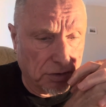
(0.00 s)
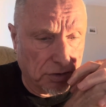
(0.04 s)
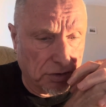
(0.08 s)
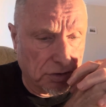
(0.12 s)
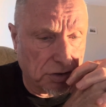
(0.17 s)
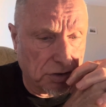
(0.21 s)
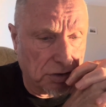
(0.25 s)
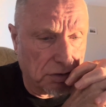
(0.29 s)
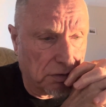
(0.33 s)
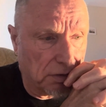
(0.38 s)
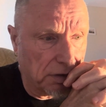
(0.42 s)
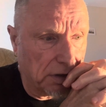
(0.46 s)

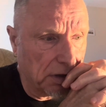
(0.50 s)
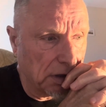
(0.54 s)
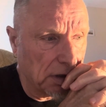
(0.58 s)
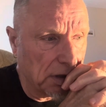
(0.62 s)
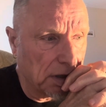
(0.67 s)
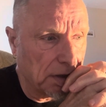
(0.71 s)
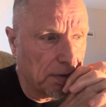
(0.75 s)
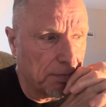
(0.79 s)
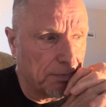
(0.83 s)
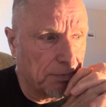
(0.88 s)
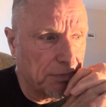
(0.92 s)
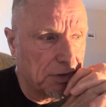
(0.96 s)

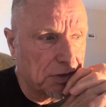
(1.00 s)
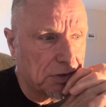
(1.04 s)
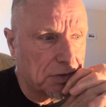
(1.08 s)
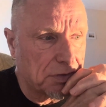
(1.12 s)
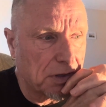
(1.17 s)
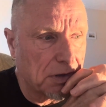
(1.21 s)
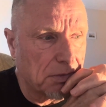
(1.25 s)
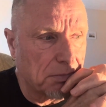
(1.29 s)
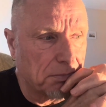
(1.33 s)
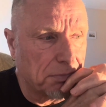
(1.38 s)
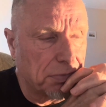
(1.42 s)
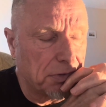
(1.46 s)
the
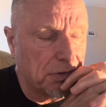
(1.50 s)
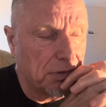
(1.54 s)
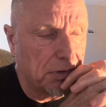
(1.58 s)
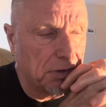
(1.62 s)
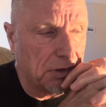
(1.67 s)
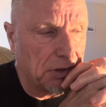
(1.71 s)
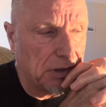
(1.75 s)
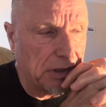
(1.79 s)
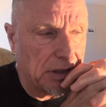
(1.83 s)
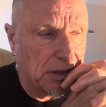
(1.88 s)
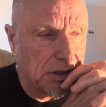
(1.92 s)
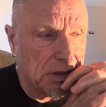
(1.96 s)
Trump
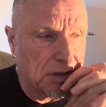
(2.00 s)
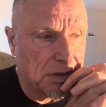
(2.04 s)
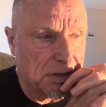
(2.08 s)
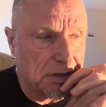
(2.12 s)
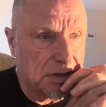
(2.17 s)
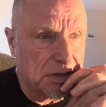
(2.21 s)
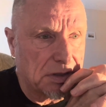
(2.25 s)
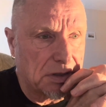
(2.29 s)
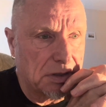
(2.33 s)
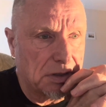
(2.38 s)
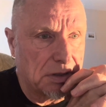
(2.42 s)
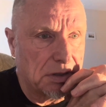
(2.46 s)

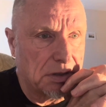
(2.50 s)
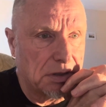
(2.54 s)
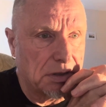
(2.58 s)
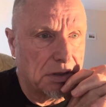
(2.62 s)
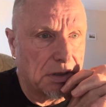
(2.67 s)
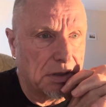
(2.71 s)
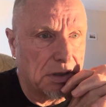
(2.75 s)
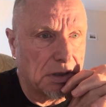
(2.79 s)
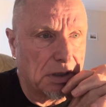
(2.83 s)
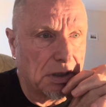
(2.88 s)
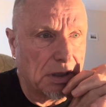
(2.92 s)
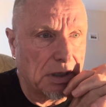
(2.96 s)
years.
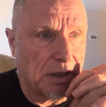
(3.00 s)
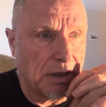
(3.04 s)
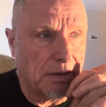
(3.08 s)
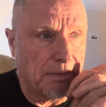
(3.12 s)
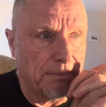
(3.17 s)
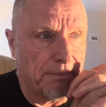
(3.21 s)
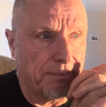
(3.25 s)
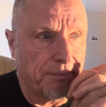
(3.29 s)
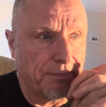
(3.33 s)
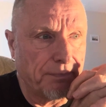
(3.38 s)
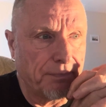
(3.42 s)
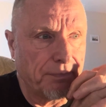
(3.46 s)

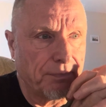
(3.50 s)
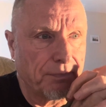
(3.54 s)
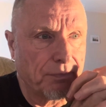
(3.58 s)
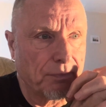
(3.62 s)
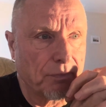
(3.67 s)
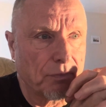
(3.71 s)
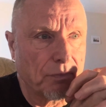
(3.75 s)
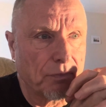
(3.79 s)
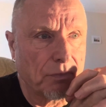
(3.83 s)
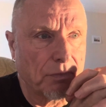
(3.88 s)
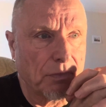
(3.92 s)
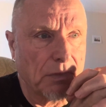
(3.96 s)

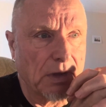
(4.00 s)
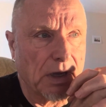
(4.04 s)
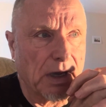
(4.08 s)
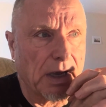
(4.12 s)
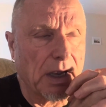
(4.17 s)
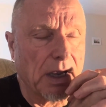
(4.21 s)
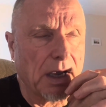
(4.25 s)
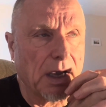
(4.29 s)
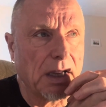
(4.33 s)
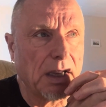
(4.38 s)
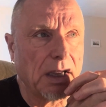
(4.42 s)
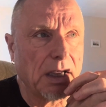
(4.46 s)

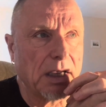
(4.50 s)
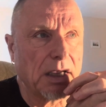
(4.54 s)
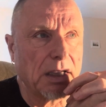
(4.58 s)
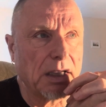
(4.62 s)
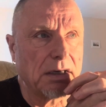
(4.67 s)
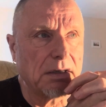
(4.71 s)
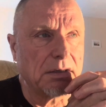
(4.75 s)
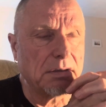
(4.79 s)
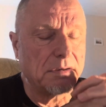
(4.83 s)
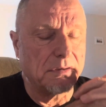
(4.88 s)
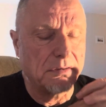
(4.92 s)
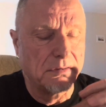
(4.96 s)
I
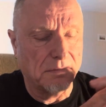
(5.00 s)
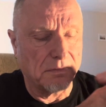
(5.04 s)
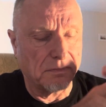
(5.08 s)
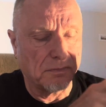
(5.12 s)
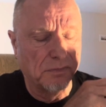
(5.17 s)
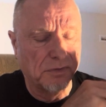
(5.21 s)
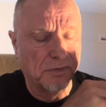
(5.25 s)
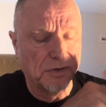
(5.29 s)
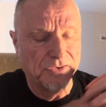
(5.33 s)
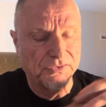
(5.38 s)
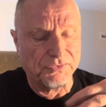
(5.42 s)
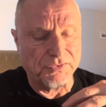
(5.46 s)
had
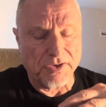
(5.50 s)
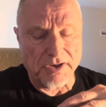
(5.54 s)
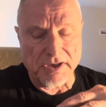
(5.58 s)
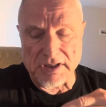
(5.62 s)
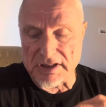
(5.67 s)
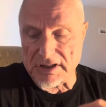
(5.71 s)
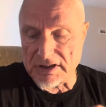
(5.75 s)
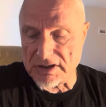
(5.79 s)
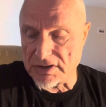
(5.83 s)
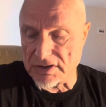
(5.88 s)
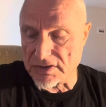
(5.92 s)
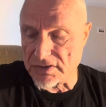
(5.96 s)
was very
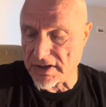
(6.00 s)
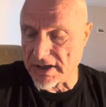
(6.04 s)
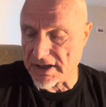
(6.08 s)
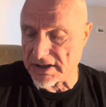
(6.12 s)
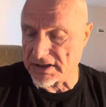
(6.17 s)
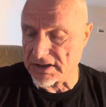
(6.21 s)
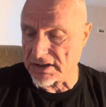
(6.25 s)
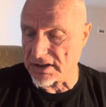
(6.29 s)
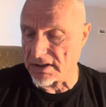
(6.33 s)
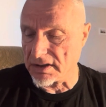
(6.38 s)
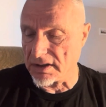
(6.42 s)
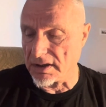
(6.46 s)

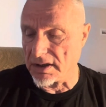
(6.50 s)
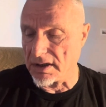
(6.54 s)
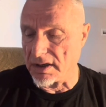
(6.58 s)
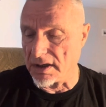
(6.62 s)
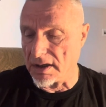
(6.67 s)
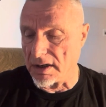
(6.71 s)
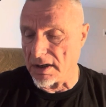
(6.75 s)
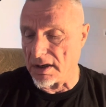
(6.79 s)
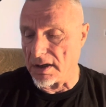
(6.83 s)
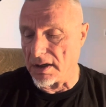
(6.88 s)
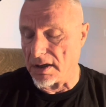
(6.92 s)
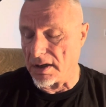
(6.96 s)
distressed
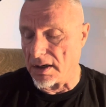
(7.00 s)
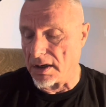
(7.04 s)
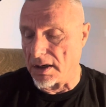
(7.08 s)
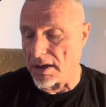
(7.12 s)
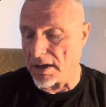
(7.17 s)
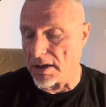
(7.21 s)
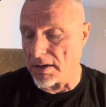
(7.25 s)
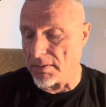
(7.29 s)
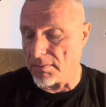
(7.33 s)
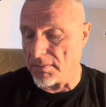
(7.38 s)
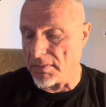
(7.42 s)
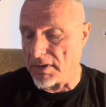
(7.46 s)

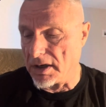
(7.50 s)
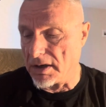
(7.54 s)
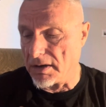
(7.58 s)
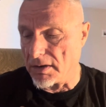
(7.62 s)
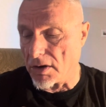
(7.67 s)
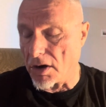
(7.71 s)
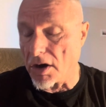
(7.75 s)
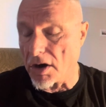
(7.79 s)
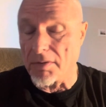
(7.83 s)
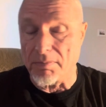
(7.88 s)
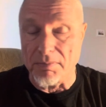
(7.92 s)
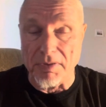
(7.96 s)

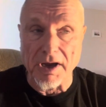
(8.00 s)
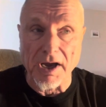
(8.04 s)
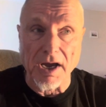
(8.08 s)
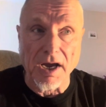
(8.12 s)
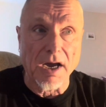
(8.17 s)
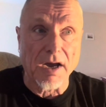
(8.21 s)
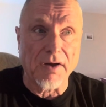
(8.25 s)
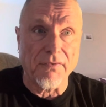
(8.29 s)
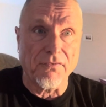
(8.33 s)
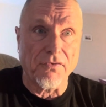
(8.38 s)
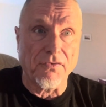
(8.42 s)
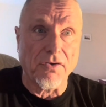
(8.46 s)
on
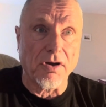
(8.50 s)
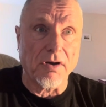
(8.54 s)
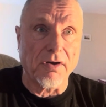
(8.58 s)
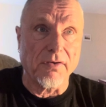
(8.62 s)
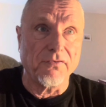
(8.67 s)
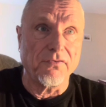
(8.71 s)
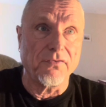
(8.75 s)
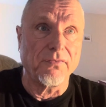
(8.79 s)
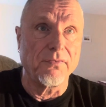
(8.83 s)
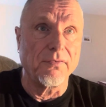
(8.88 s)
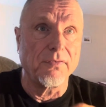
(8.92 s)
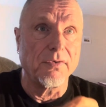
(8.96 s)
behalf
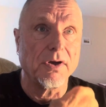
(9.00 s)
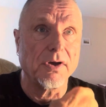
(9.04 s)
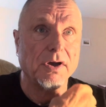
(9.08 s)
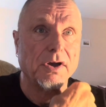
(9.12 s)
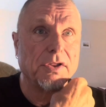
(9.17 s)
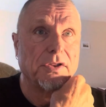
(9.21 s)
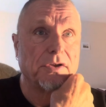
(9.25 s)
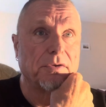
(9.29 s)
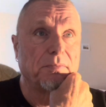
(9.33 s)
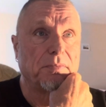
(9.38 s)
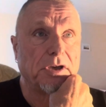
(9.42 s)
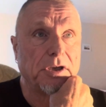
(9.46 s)
of
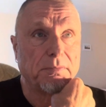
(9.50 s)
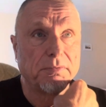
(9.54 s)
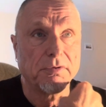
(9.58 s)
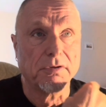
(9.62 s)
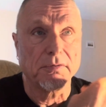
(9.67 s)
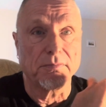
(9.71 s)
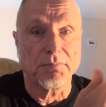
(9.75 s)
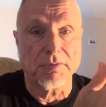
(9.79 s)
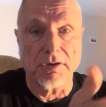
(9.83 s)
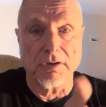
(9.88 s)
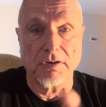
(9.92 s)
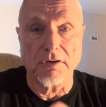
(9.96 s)
other people,
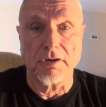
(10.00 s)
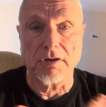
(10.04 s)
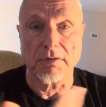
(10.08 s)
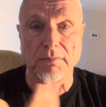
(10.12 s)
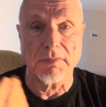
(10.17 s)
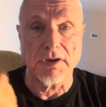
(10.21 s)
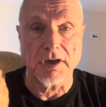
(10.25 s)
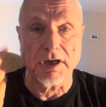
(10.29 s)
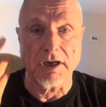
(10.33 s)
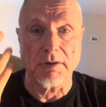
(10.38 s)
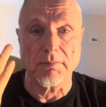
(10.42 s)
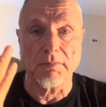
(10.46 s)
but look at
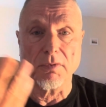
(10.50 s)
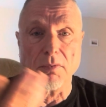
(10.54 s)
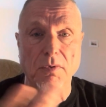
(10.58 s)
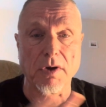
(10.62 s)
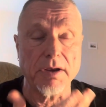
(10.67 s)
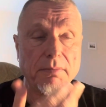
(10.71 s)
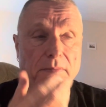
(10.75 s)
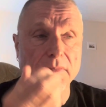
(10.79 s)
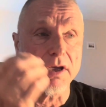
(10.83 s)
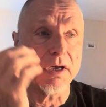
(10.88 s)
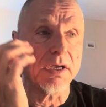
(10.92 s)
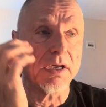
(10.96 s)
me, I'm a
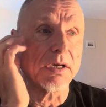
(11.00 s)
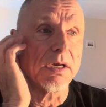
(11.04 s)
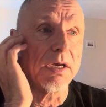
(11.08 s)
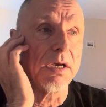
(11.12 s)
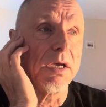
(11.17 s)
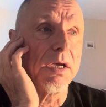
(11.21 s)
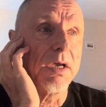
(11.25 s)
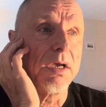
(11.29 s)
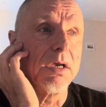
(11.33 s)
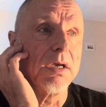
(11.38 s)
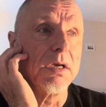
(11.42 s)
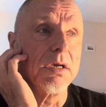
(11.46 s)
white man,
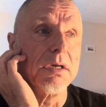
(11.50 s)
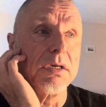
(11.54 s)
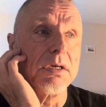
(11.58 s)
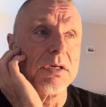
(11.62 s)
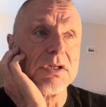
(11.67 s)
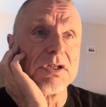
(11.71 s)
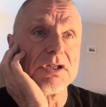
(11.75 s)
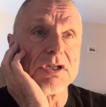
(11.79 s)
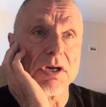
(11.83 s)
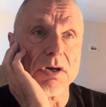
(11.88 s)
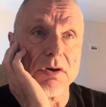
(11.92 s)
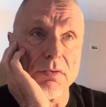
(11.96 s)

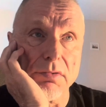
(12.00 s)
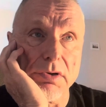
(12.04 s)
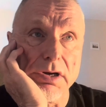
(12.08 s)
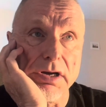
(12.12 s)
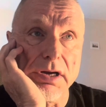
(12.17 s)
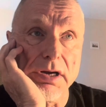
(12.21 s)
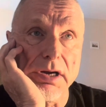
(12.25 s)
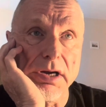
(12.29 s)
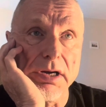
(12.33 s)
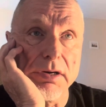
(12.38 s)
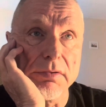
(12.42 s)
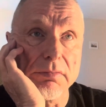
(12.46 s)
so
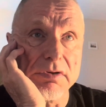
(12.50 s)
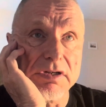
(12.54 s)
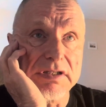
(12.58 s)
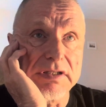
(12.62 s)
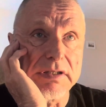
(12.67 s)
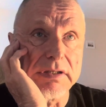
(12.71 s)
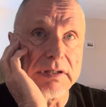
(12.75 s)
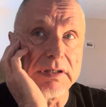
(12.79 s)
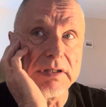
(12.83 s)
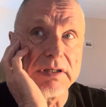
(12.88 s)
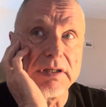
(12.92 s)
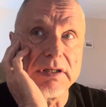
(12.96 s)
I was
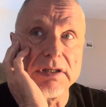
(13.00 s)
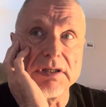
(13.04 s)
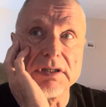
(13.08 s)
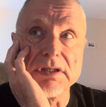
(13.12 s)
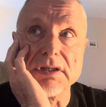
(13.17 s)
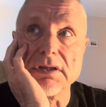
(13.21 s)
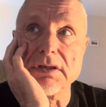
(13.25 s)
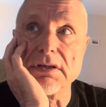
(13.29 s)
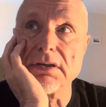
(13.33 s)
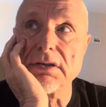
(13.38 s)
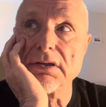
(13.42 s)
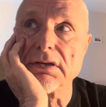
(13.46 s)
the
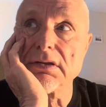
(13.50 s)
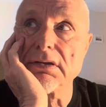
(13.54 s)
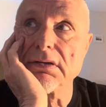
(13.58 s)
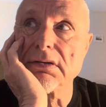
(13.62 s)
least